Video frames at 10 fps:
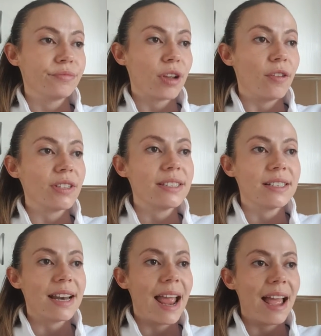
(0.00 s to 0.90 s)
Obviously
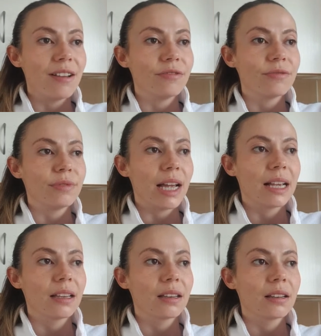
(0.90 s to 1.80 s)
didn't have
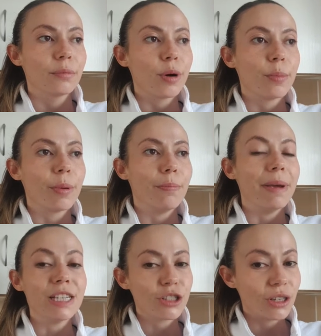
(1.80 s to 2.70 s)
like proper
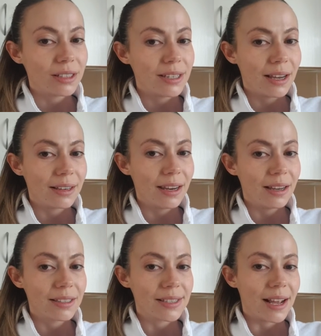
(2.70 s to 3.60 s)
measuring
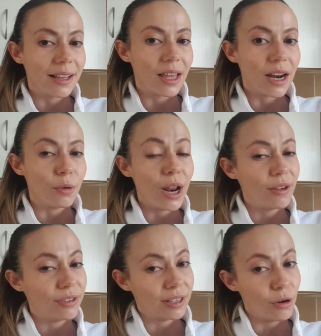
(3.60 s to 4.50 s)
techniques like that I would
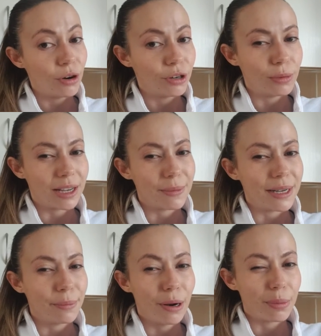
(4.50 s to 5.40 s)
have at home, like
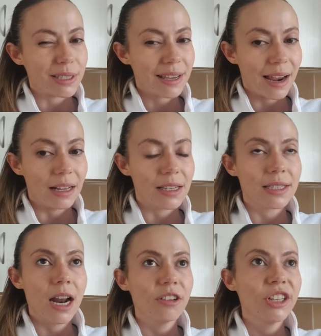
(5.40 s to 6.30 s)
my proper scale and
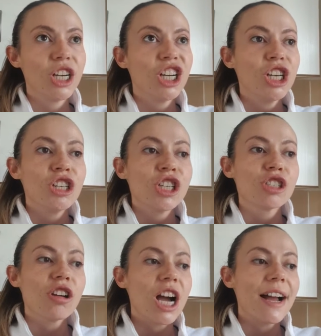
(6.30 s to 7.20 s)
stuff.
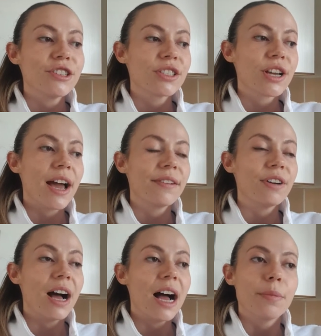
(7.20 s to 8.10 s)
So I just kind
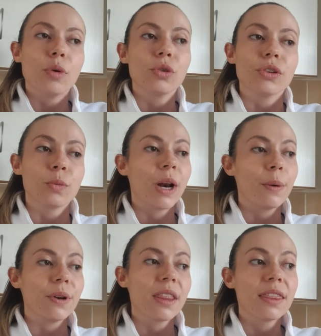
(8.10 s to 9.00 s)
of eyeballed on what I
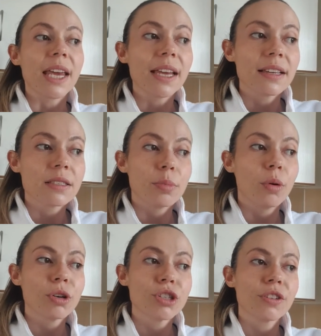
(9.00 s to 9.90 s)
would think is a
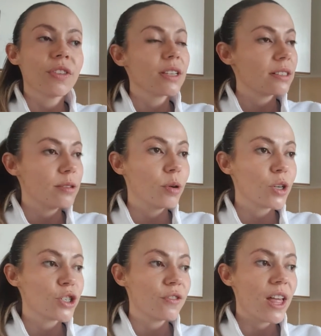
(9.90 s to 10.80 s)
portion of this and a
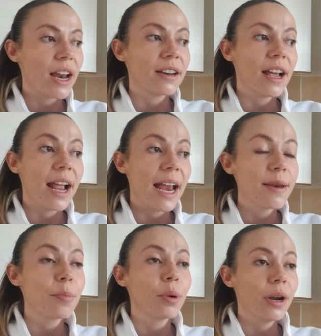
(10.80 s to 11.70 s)
portion of that, and I
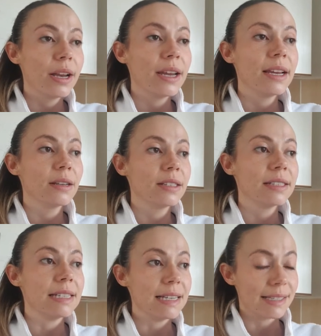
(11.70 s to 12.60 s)
ate pretty
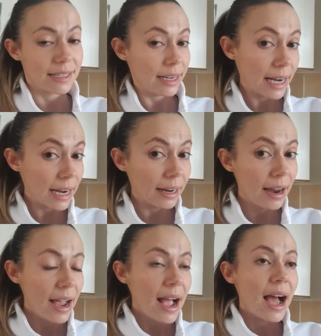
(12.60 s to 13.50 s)
decently.
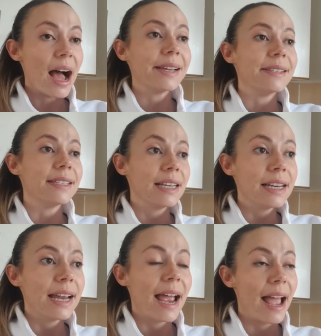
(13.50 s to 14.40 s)
I
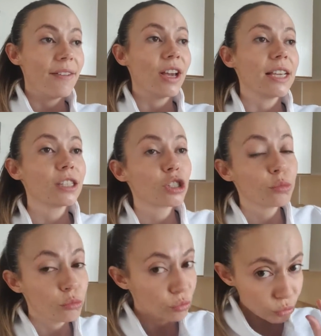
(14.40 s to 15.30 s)
did have a
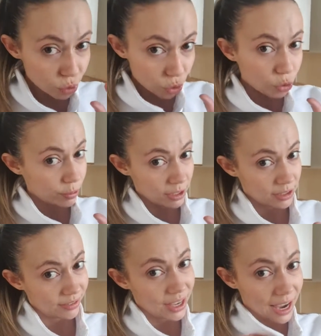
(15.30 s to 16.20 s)
small
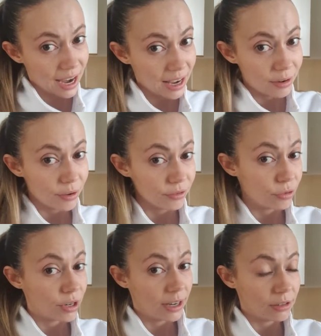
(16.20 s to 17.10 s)
piece of cake
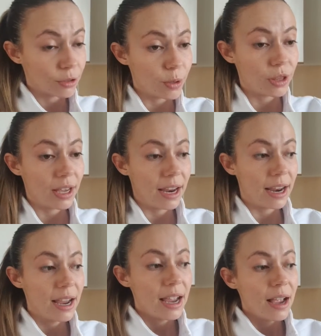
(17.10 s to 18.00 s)
for Daniel's
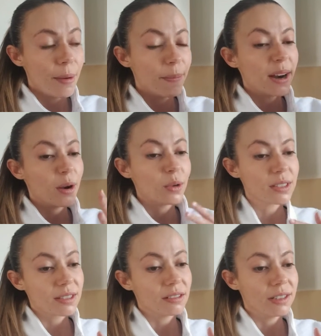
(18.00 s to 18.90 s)
birthday, but I
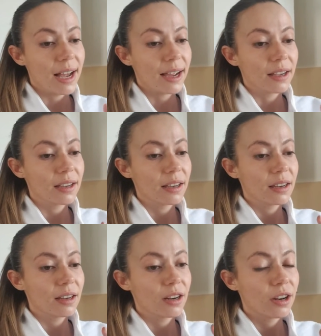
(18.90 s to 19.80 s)
was still like
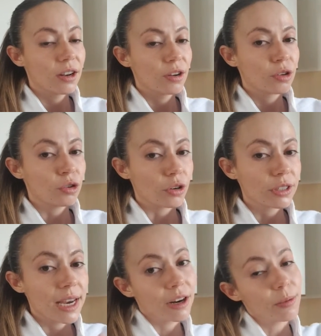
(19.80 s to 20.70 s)

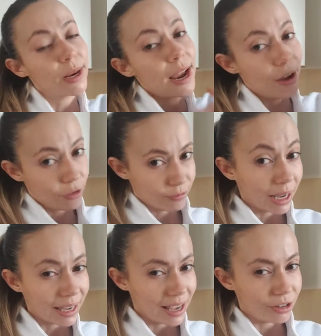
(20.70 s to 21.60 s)
not terribly out of my
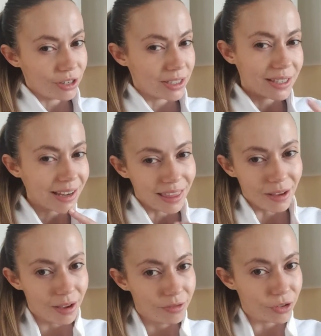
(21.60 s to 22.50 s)
calories
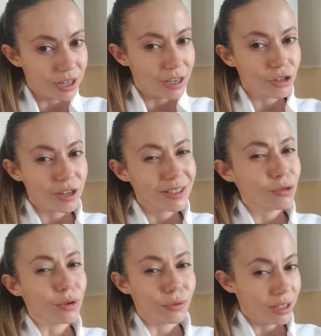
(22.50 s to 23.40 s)
either for the day. So I didn't
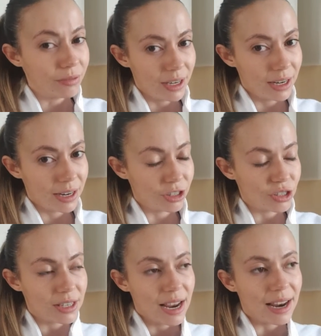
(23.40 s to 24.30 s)
do a refeed. I
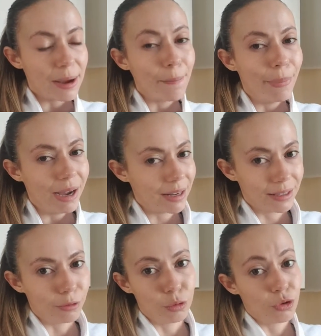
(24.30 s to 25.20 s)
just had like a bite
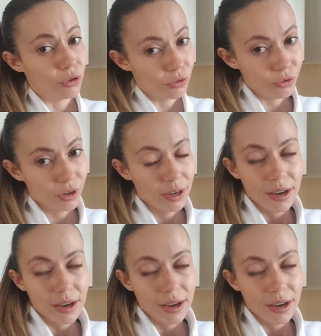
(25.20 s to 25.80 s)
or two.